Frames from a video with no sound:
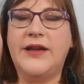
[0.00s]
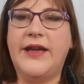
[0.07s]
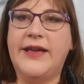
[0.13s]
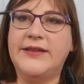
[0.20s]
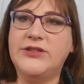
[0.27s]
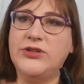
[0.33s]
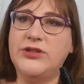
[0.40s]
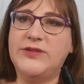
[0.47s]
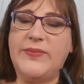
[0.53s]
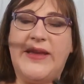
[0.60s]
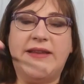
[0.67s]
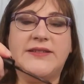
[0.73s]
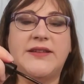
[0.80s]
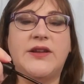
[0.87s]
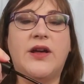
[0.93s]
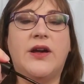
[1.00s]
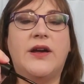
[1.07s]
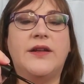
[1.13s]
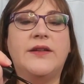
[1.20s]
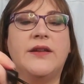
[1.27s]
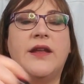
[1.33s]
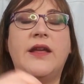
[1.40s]
I guess you just paint it
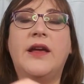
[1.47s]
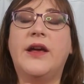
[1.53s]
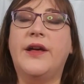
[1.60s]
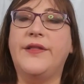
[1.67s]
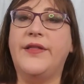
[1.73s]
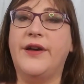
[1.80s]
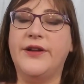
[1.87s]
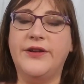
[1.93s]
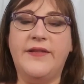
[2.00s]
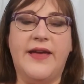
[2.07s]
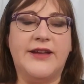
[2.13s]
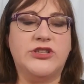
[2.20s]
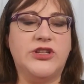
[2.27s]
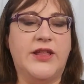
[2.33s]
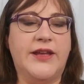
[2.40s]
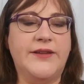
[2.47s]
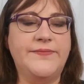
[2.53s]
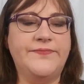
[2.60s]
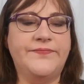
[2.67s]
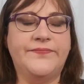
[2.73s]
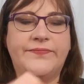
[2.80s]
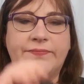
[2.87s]
on along your lash
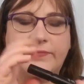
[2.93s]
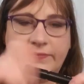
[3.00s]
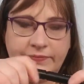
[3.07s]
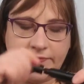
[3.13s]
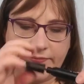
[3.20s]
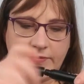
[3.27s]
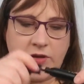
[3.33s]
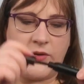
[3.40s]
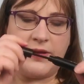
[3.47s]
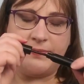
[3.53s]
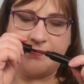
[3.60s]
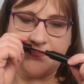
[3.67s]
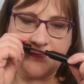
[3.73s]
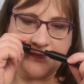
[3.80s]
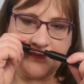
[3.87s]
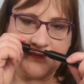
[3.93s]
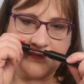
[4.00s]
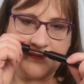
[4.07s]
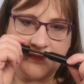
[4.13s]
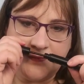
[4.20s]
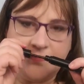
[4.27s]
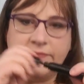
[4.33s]
line. Hold on.
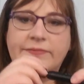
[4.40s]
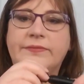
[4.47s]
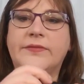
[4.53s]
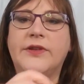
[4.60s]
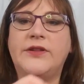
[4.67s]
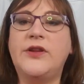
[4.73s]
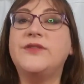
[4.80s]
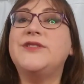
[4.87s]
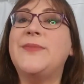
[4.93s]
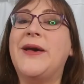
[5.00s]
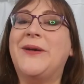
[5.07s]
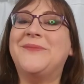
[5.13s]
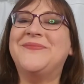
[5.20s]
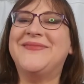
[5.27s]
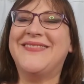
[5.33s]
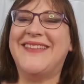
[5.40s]
No smell.